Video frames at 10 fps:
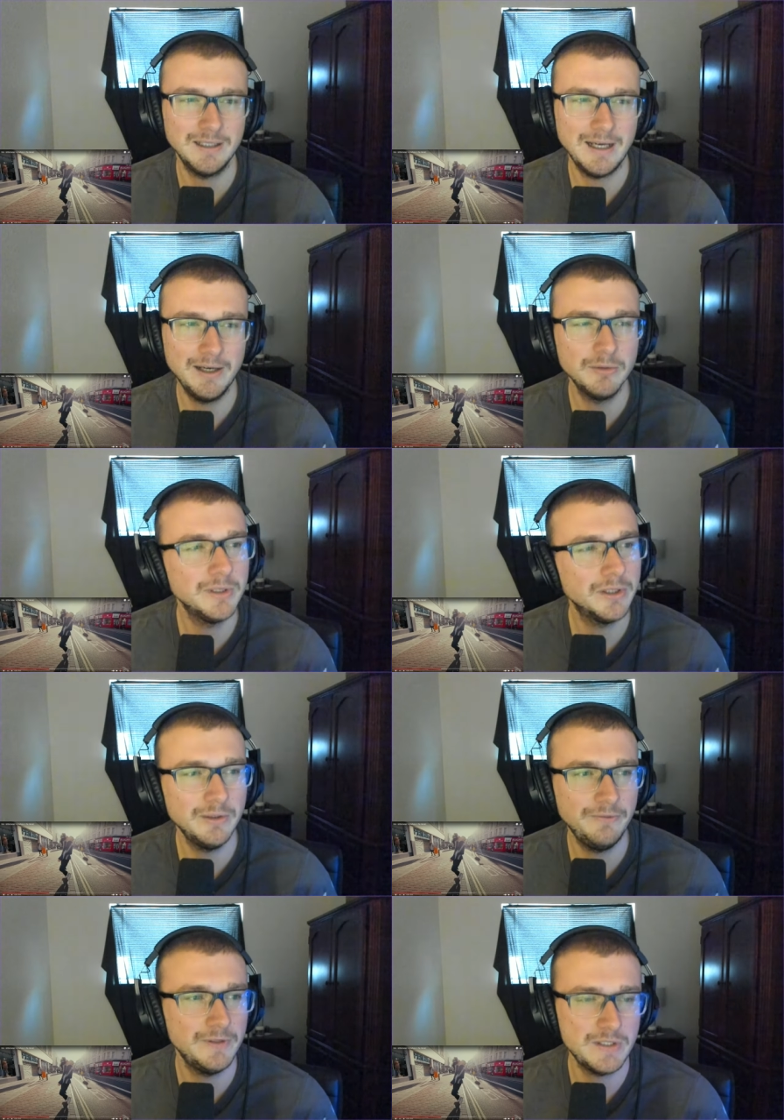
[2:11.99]
I don't know
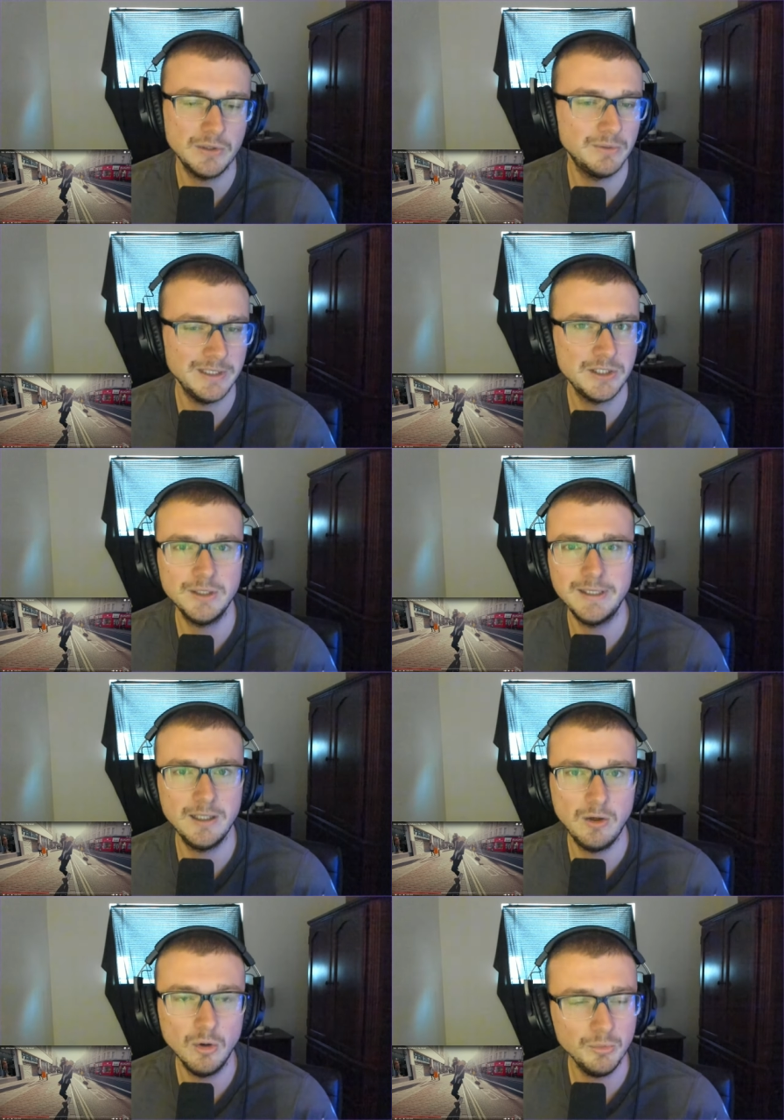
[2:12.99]
if it's originally a
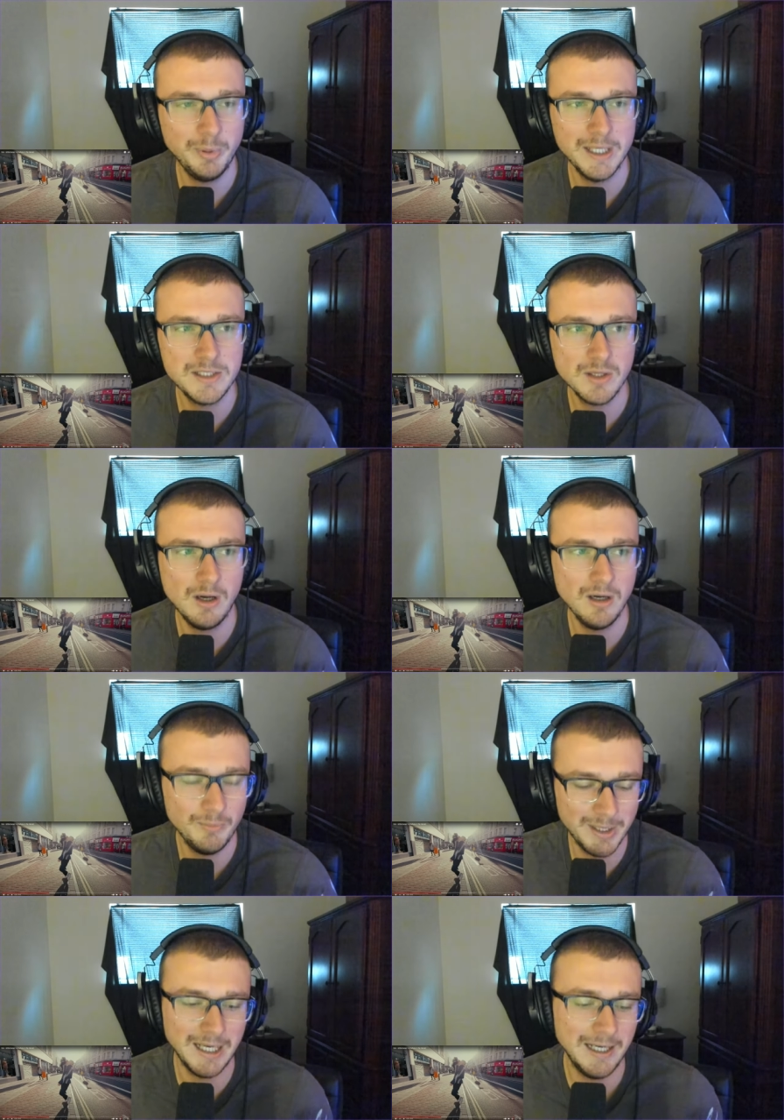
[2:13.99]
Coldplay song,
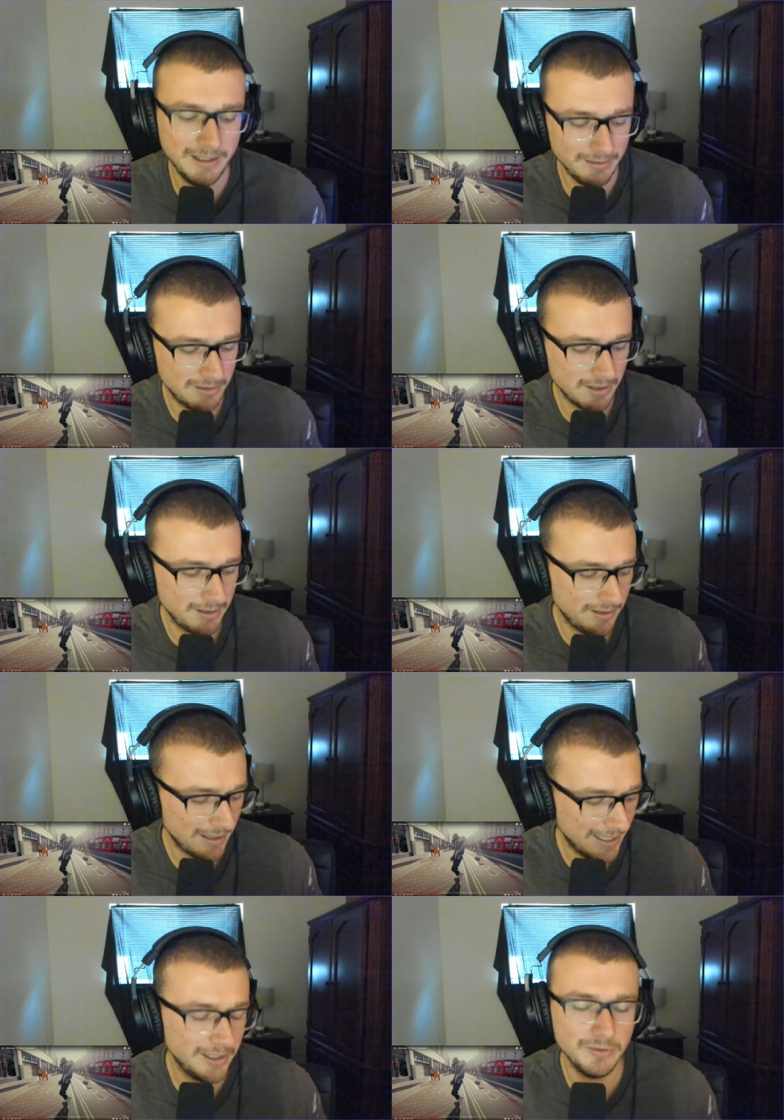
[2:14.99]
but I the
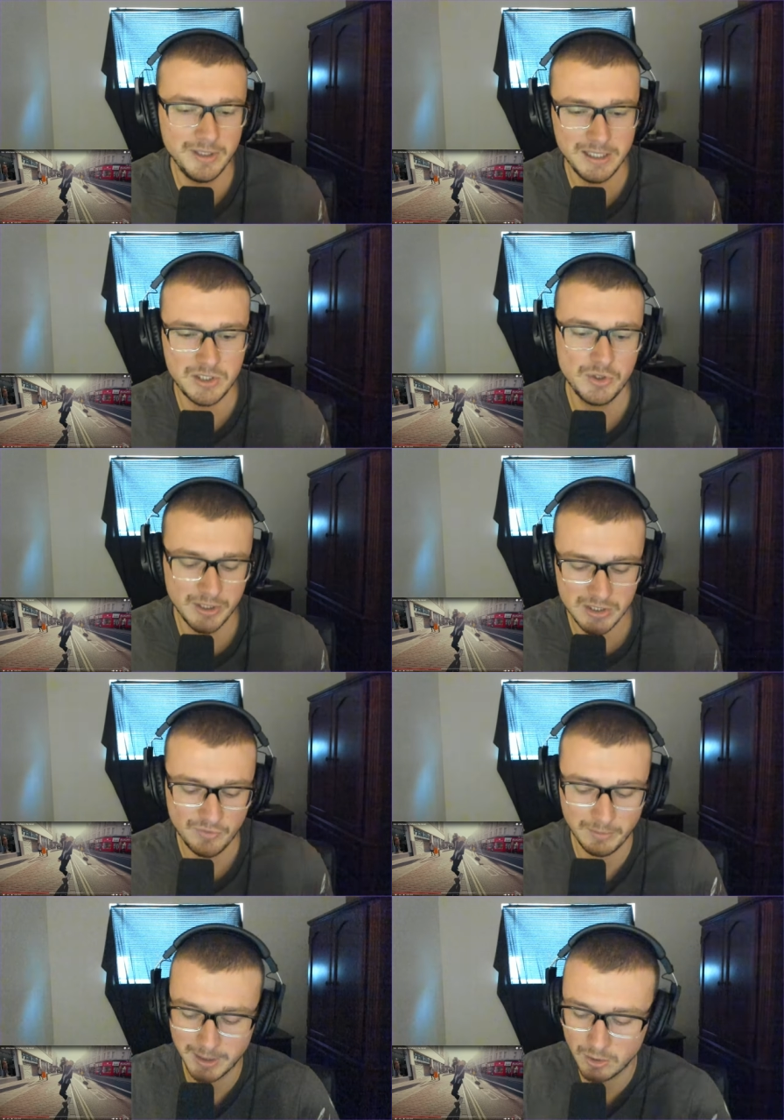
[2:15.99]
I know these strings
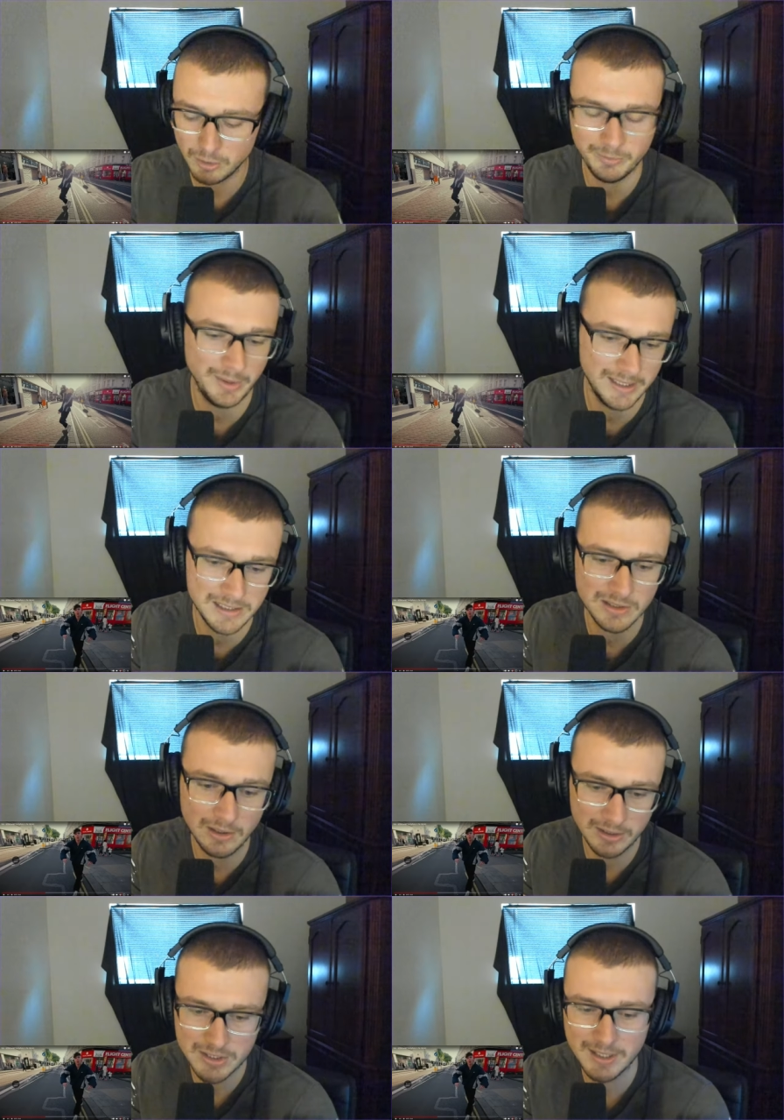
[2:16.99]
from a Coldplay
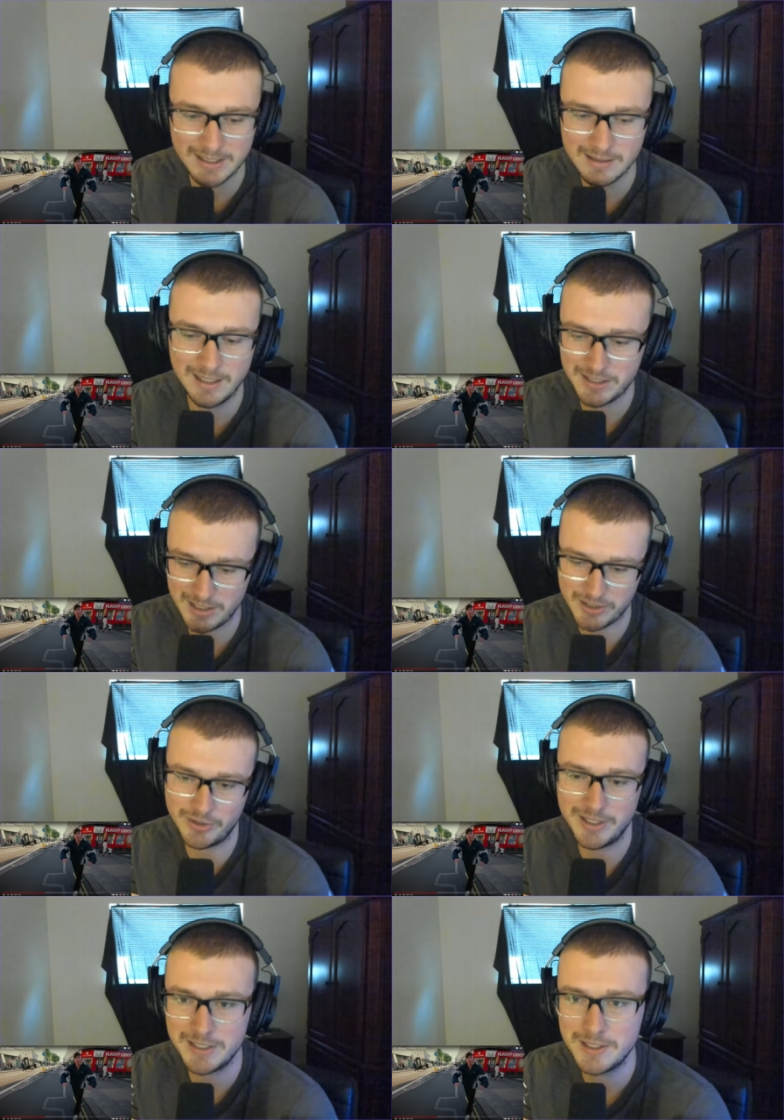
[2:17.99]
song, so that that's
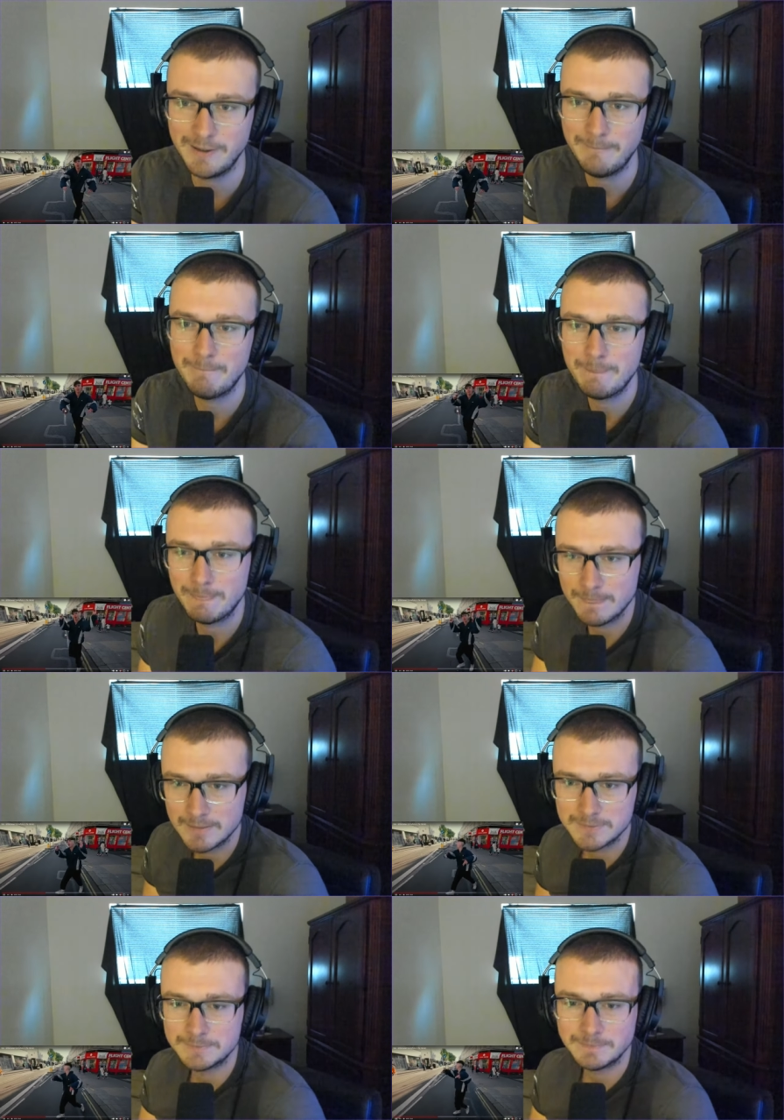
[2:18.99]
interesting.
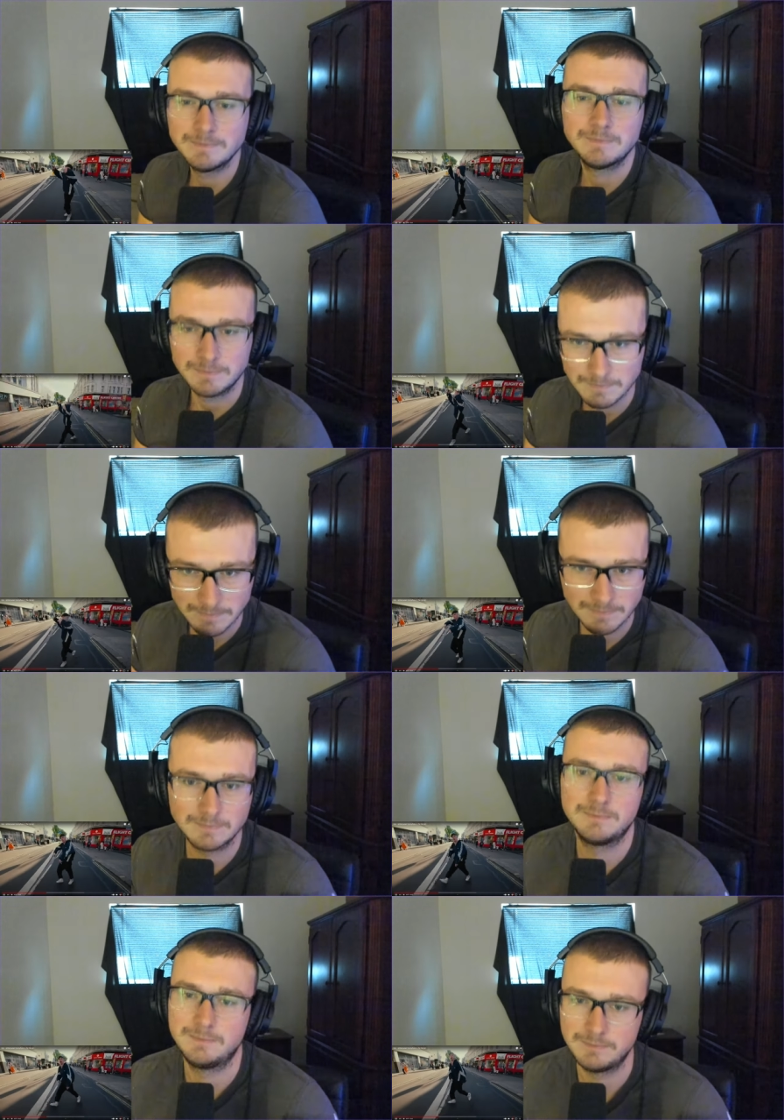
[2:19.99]
And as above, so
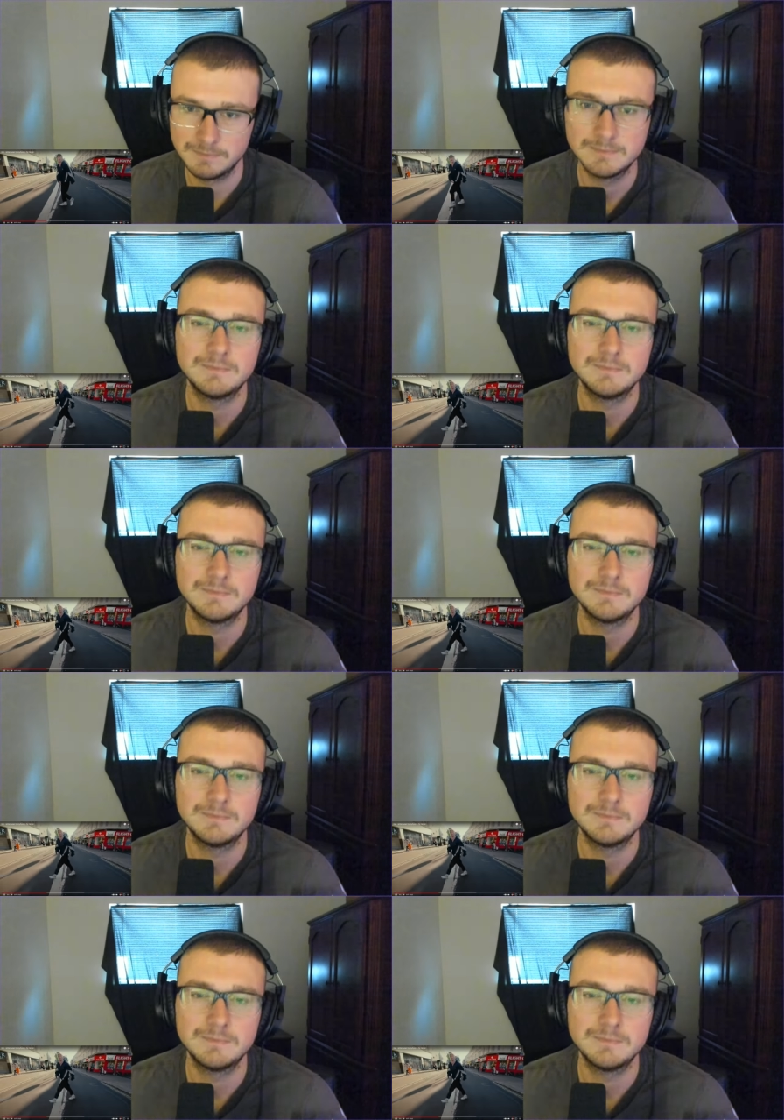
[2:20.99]
below, here